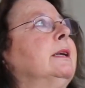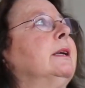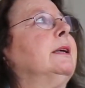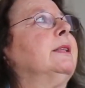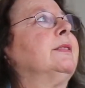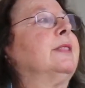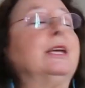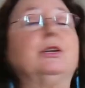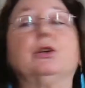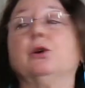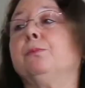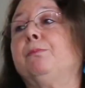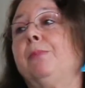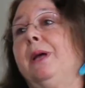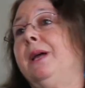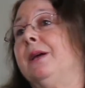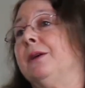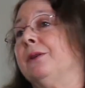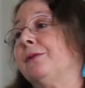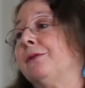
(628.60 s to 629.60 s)
they don't
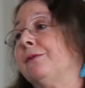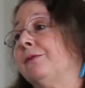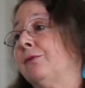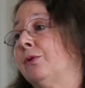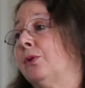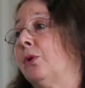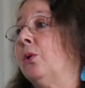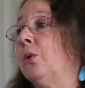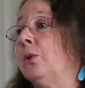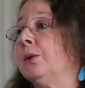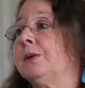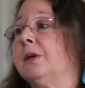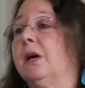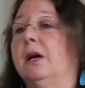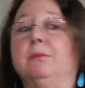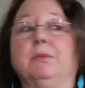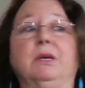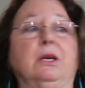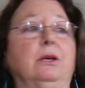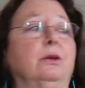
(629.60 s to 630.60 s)
bathe for the whole
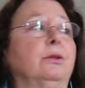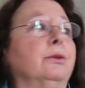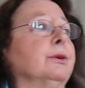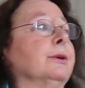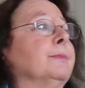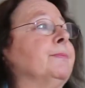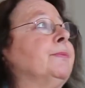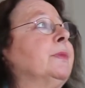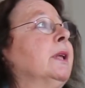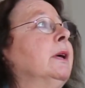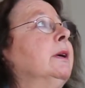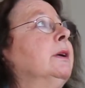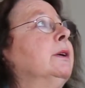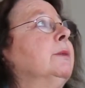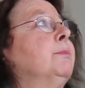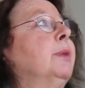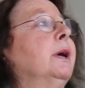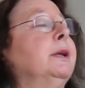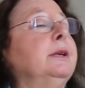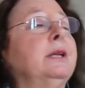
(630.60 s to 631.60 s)
time either.
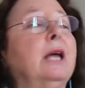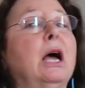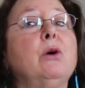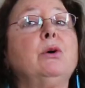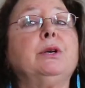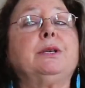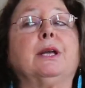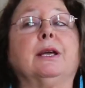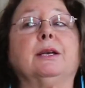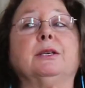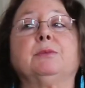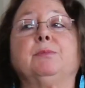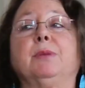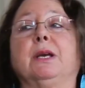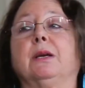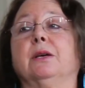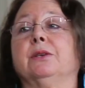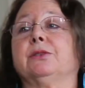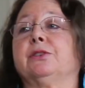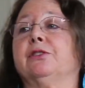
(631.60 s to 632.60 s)
But nowadays,
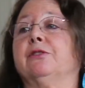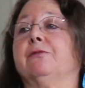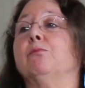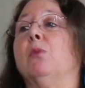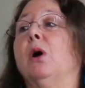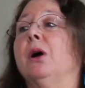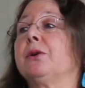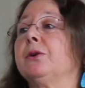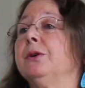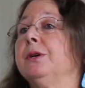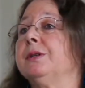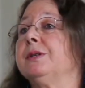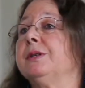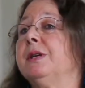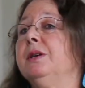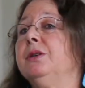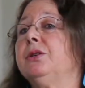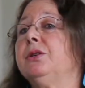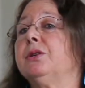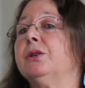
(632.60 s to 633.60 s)
because of
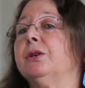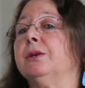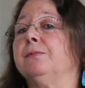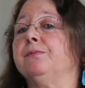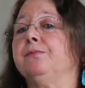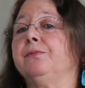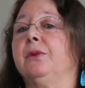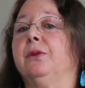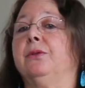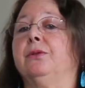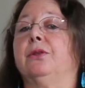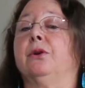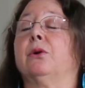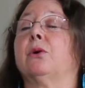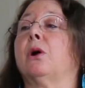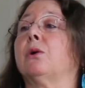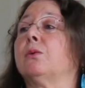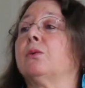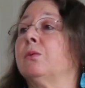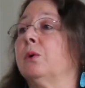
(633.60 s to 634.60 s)
modernization,
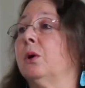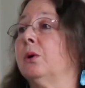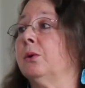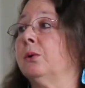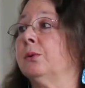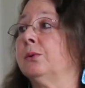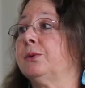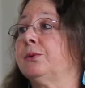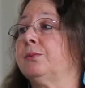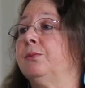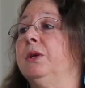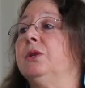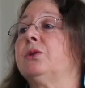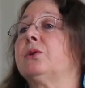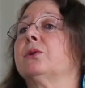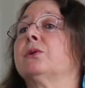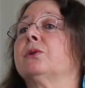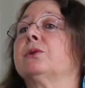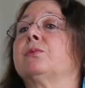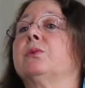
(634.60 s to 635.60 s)
there are roads.
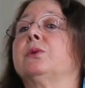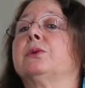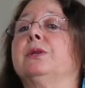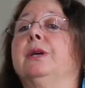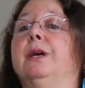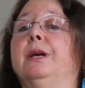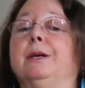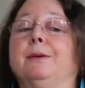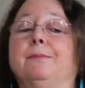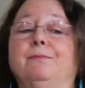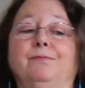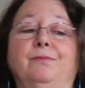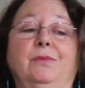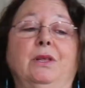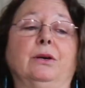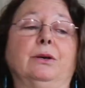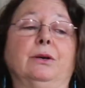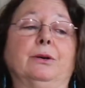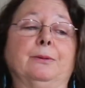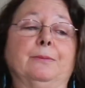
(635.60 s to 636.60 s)
Huichols
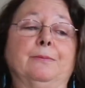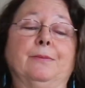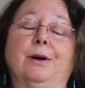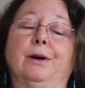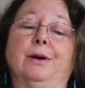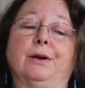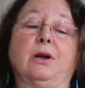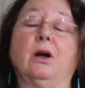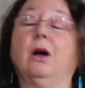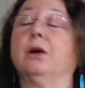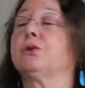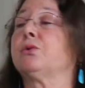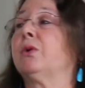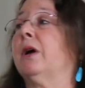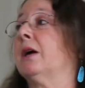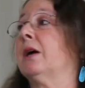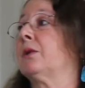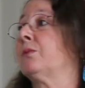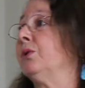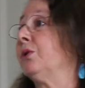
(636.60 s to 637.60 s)
they'll
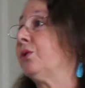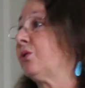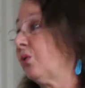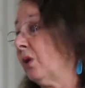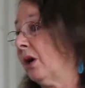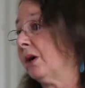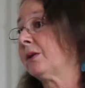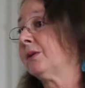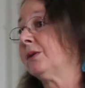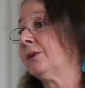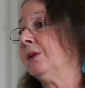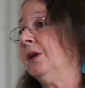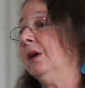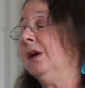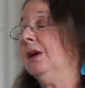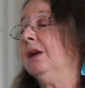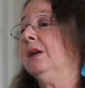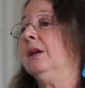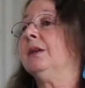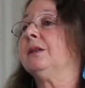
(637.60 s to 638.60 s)
contract with trucks
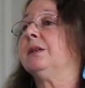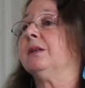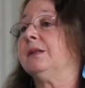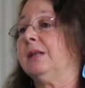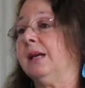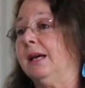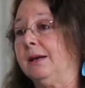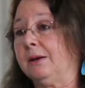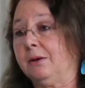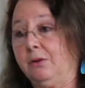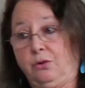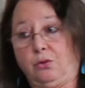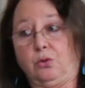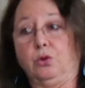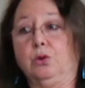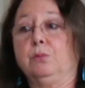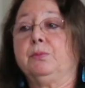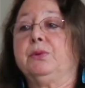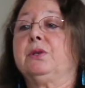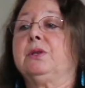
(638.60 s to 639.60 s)
to take
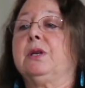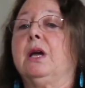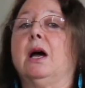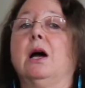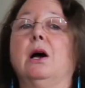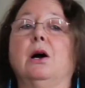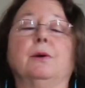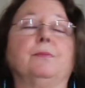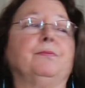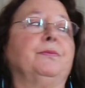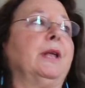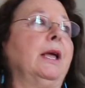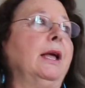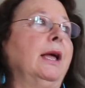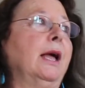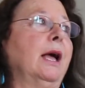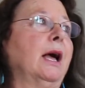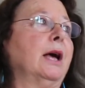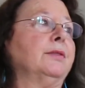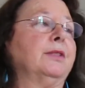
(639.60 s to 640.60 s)
groups down,
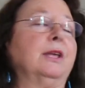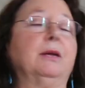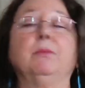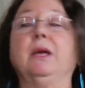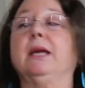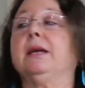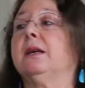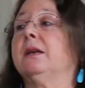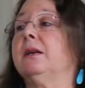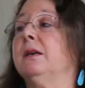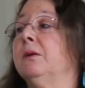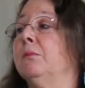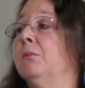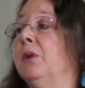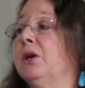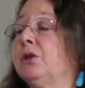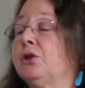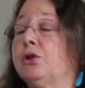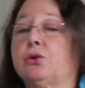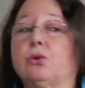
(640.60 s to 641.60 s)
and they make it in a
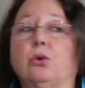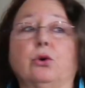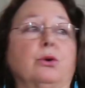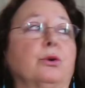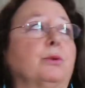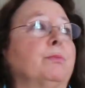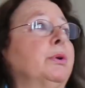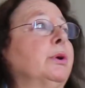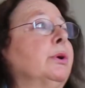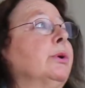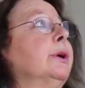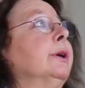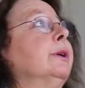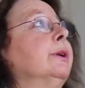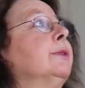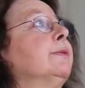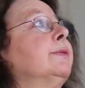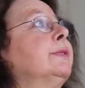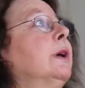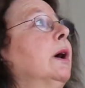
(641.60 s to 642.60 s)
much shorter
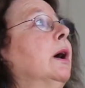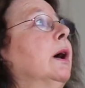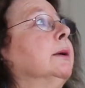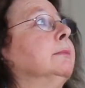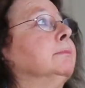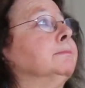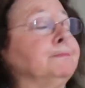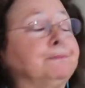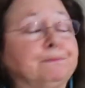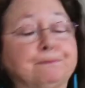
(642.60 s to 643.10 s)
period of time.